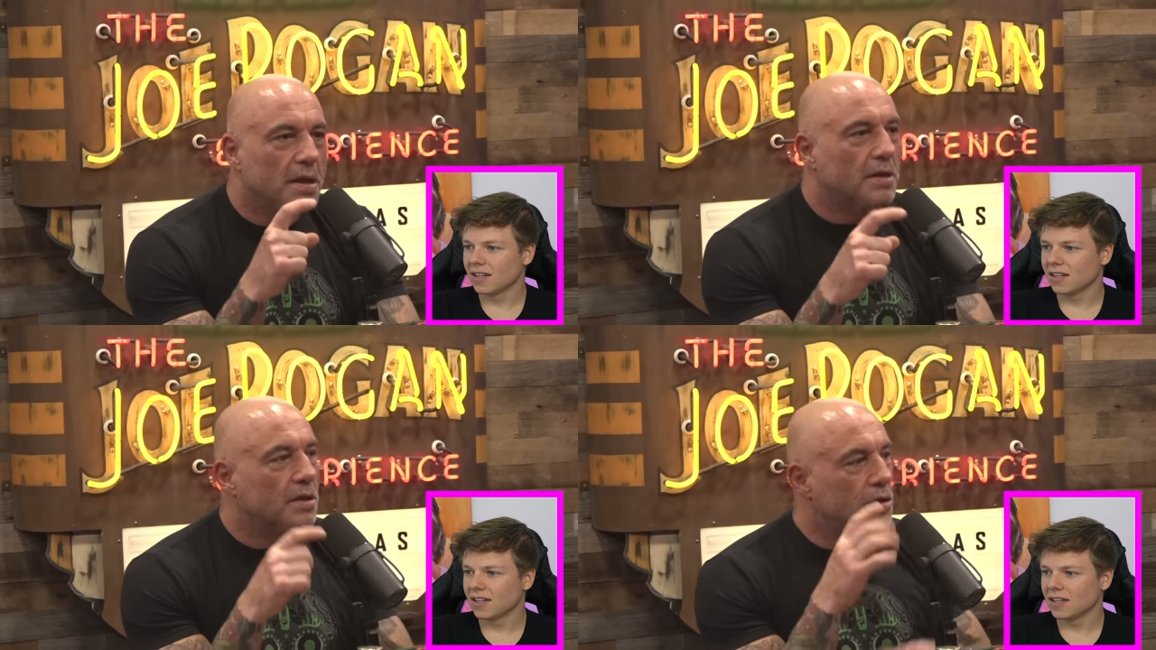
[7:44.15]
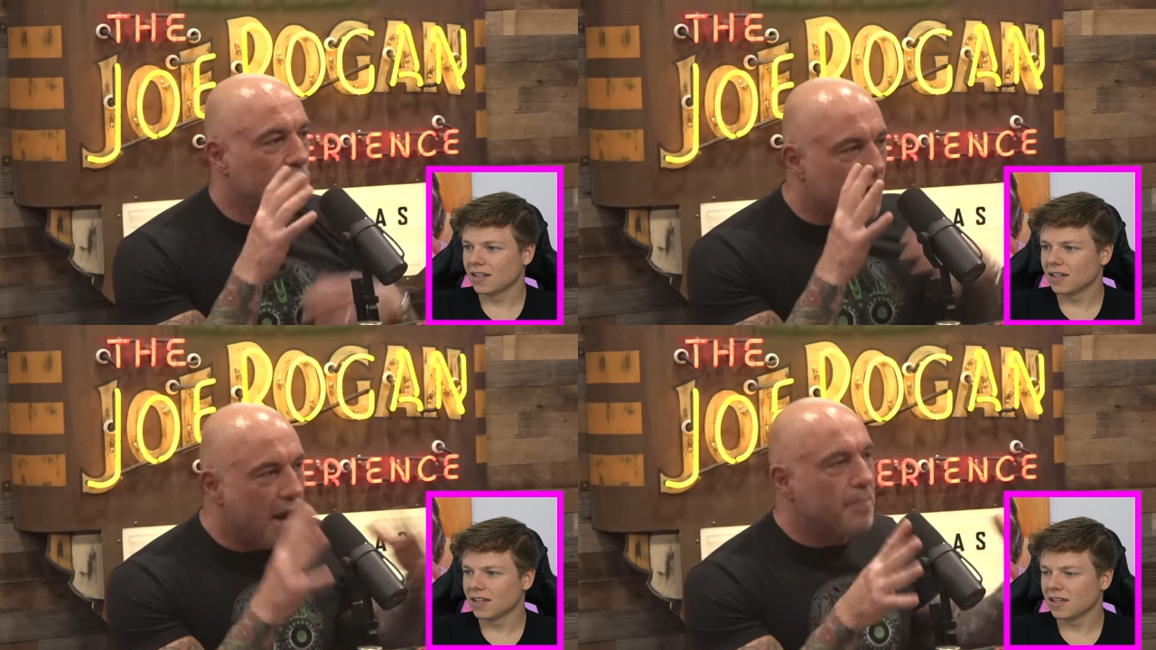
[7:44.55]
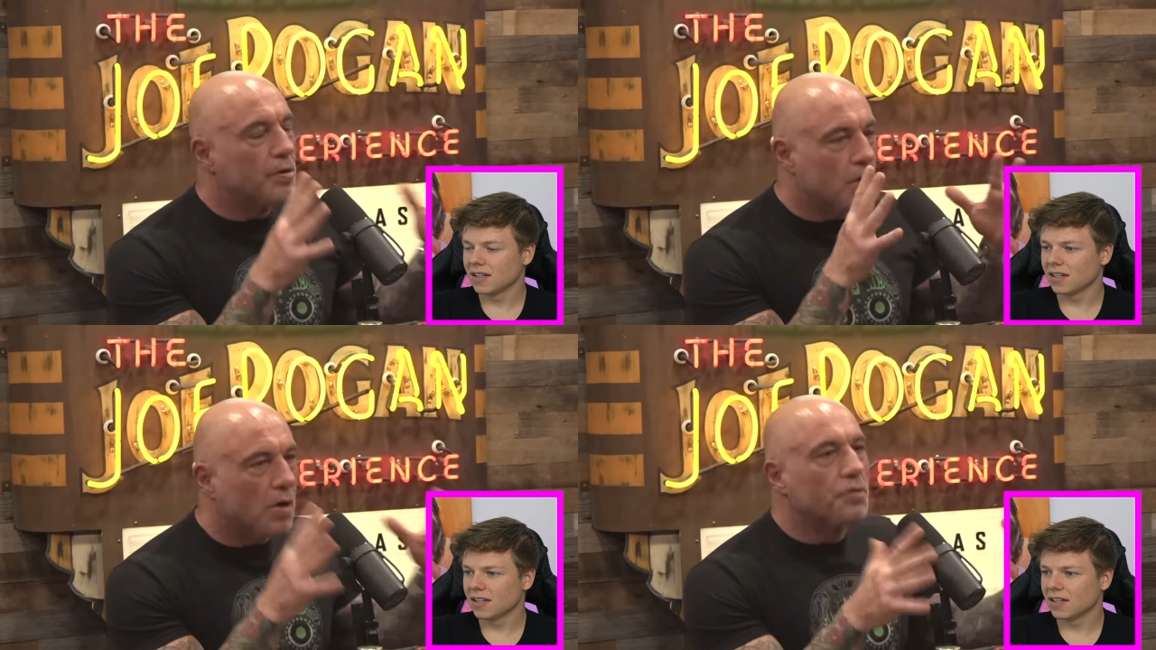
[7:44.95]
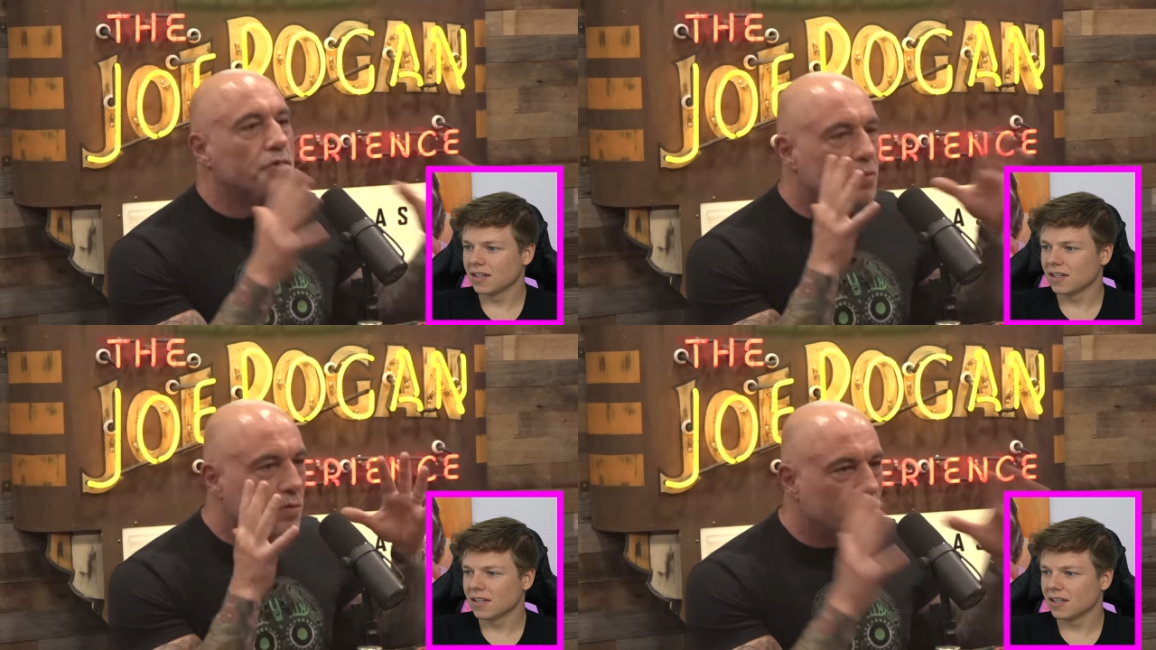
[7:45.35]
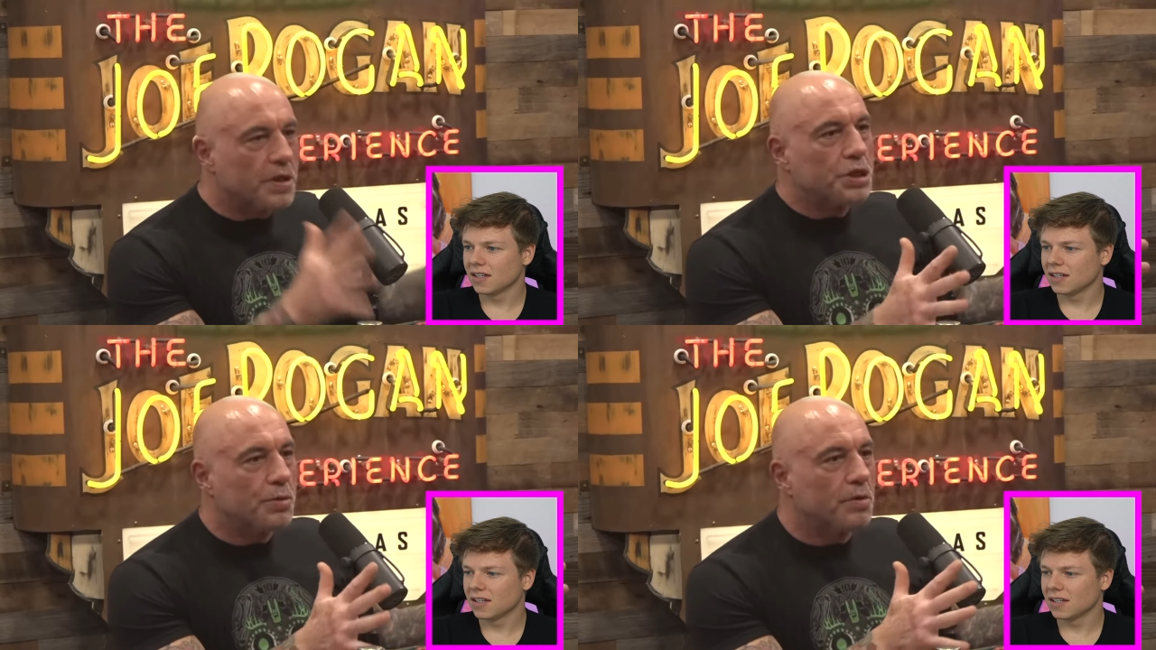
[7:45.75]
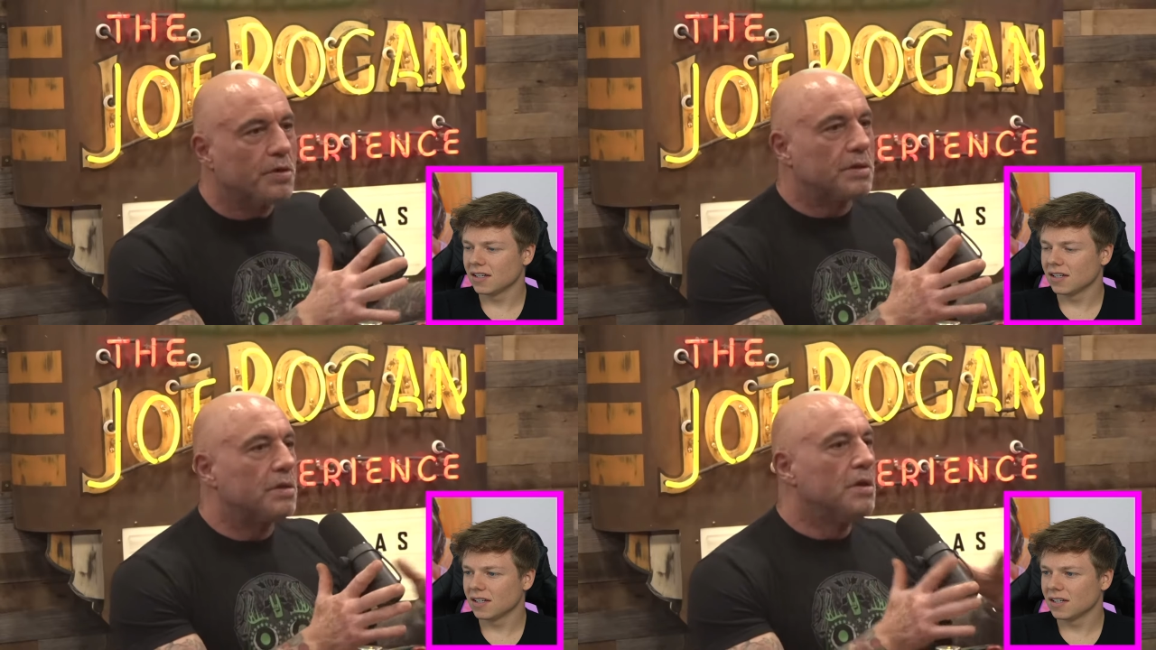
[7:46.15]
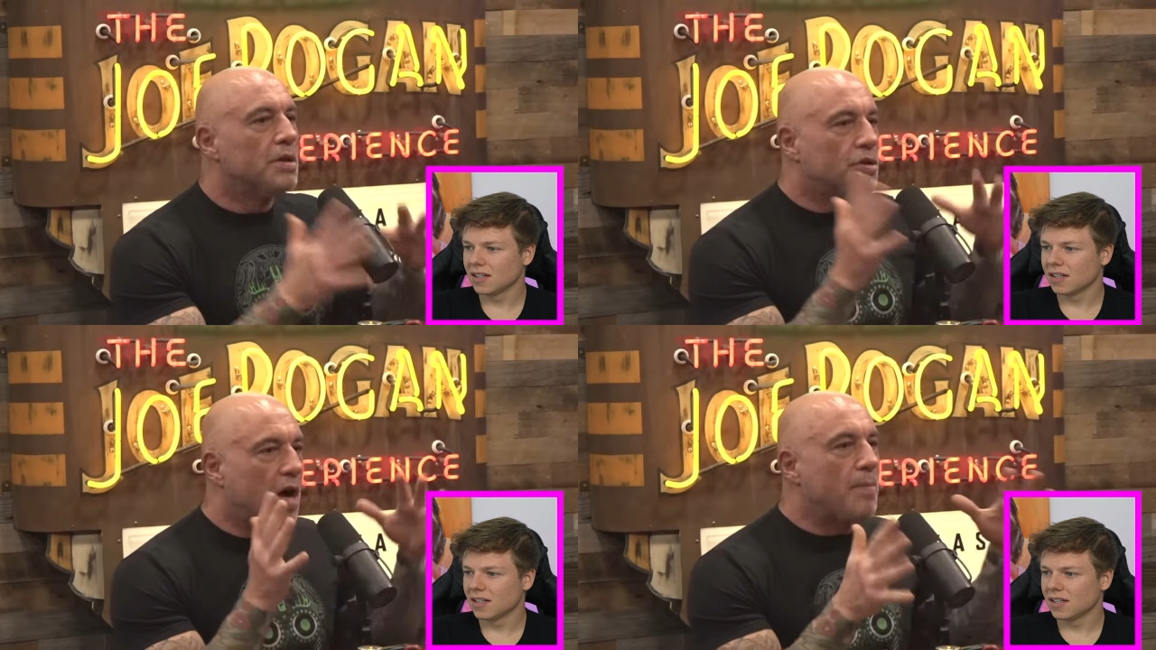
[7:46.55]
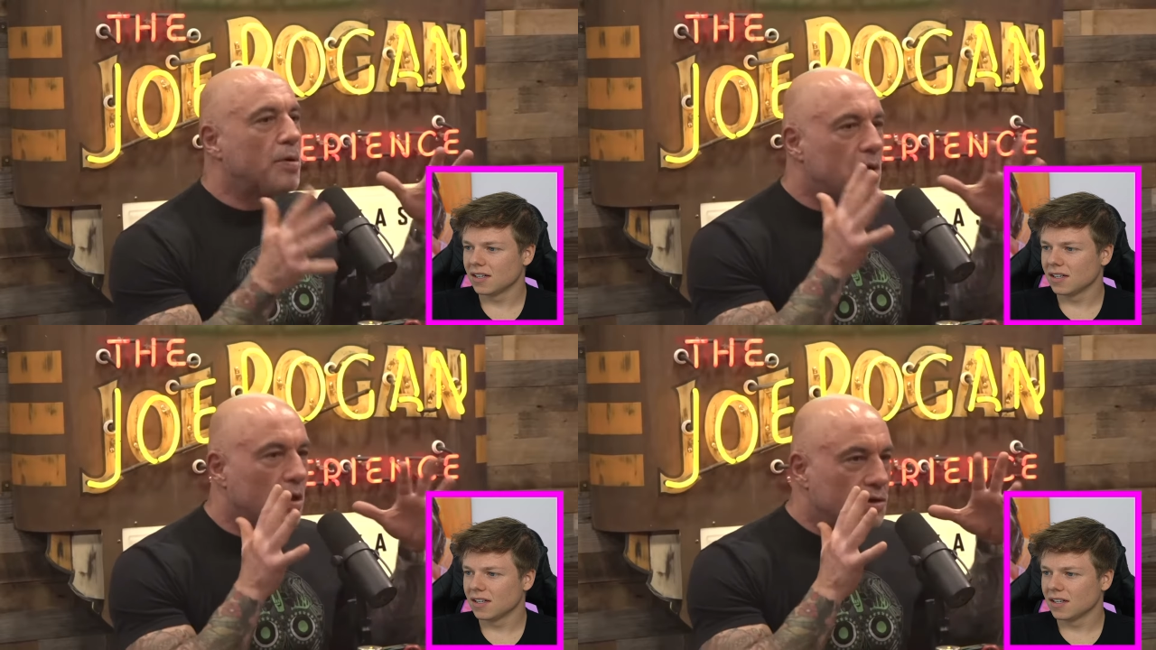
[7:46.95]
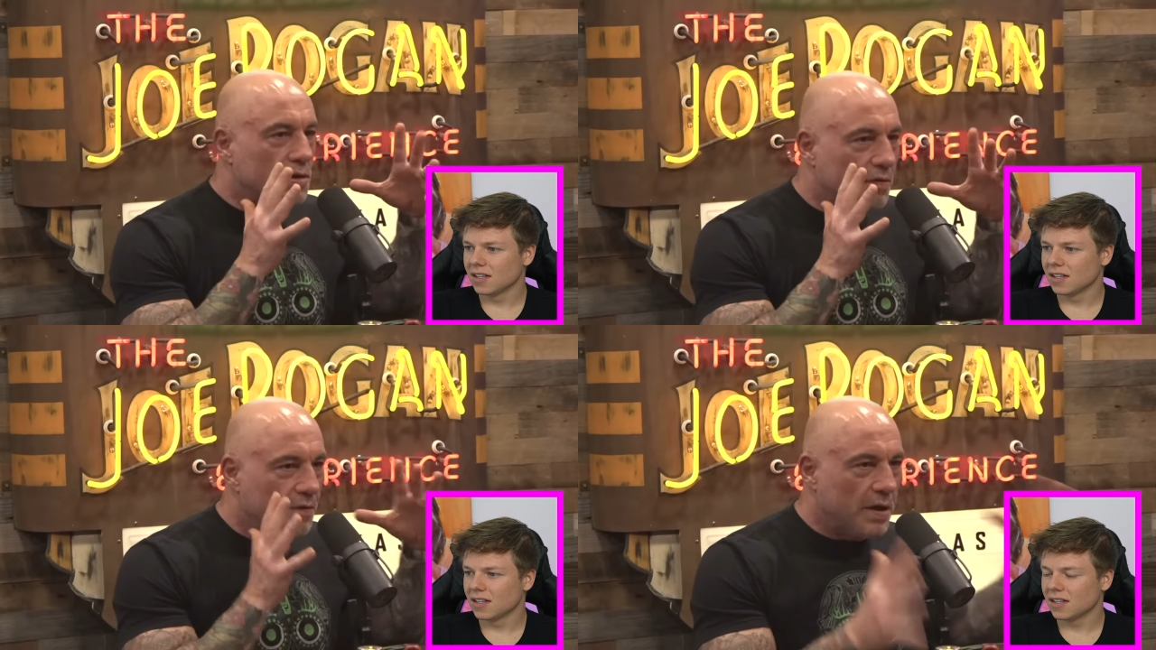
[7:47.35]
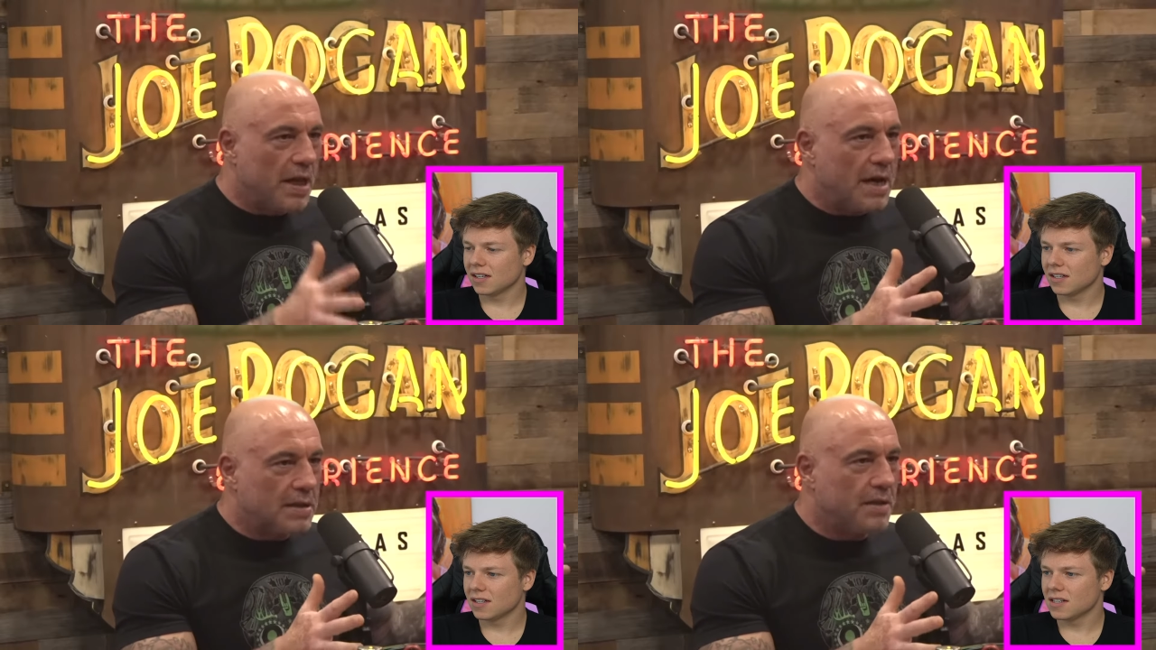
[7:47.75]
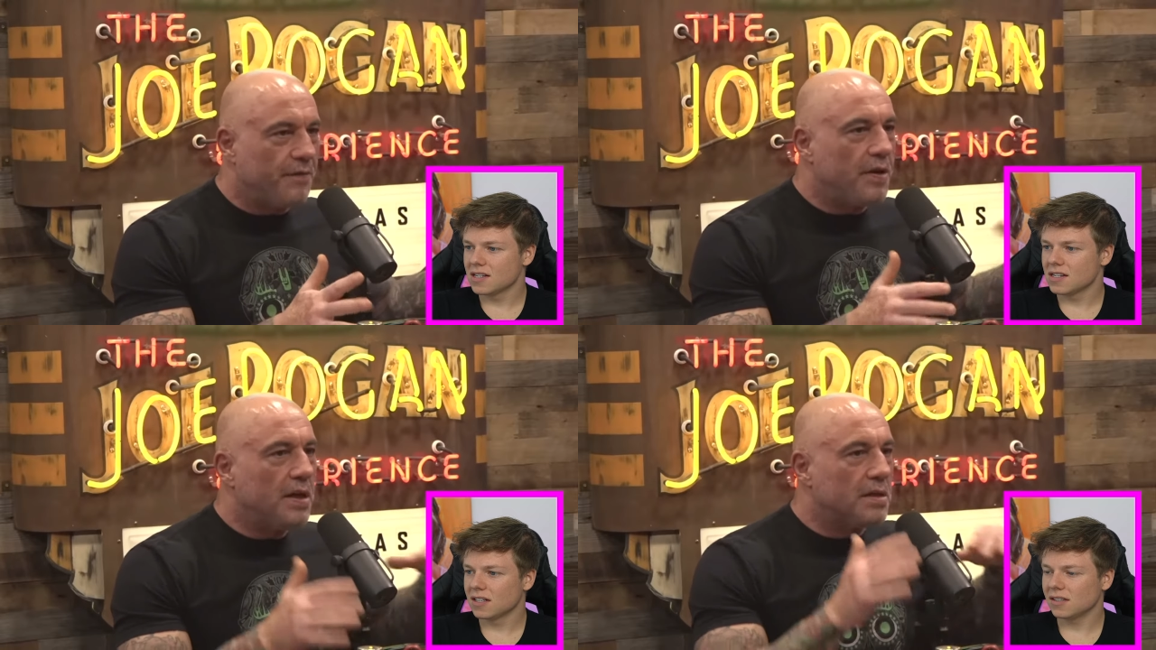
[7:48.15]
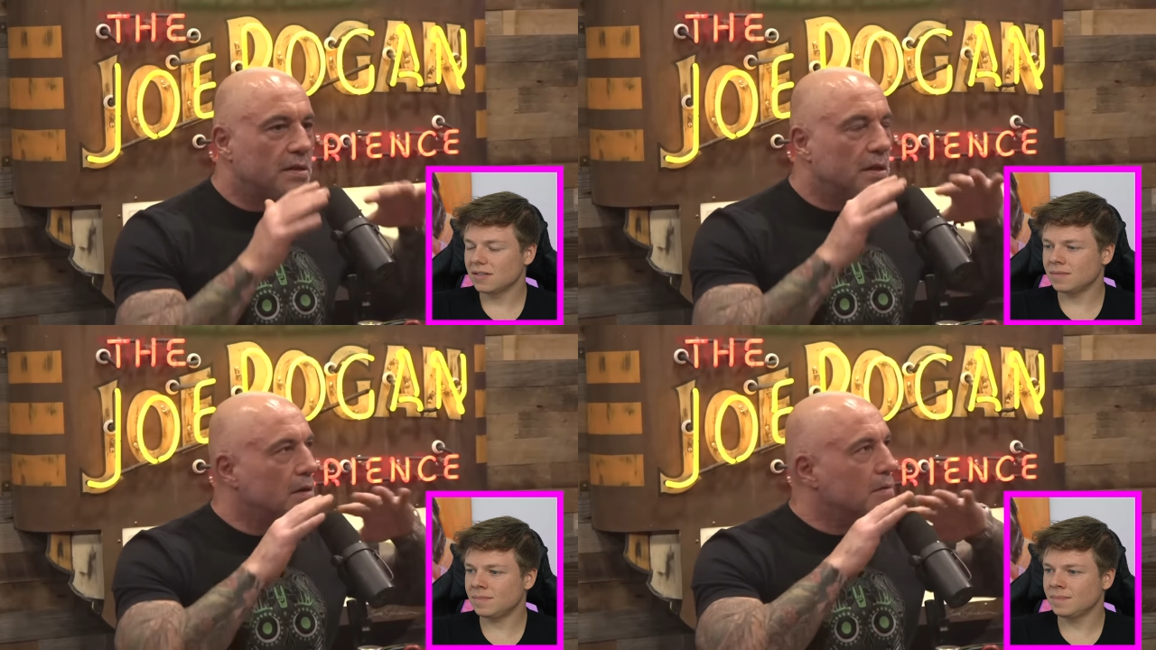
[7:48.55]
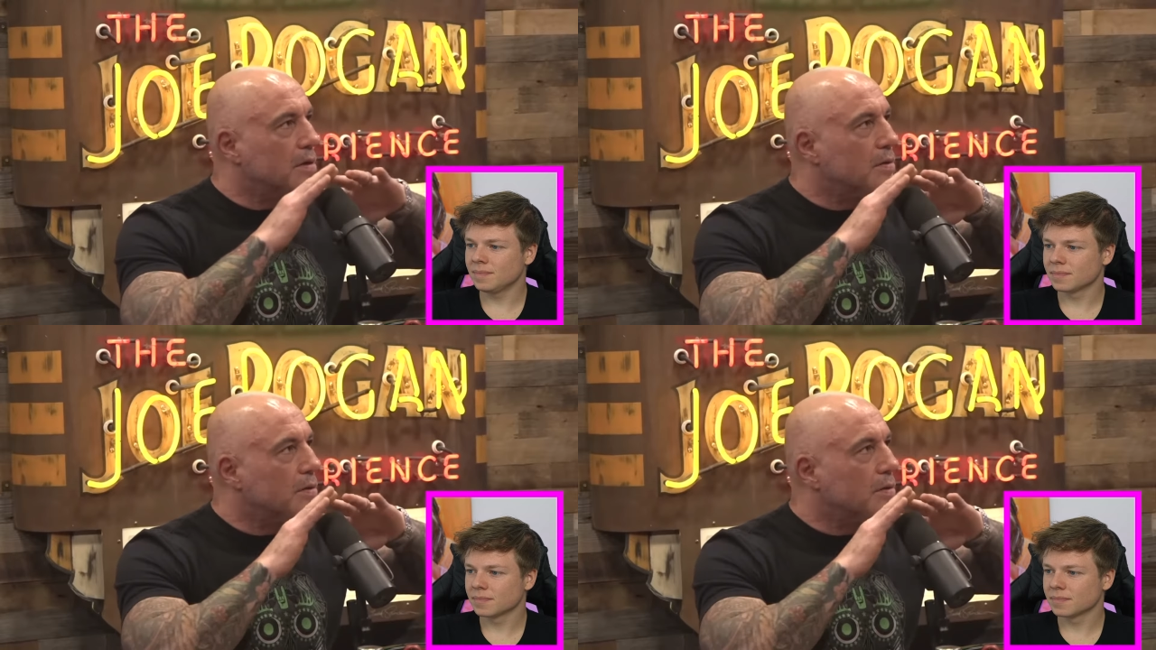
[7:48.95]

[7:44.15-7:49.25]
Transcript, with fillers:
Speaker 1: Like the tribal cultural rituals, tribal cultural philosophies, their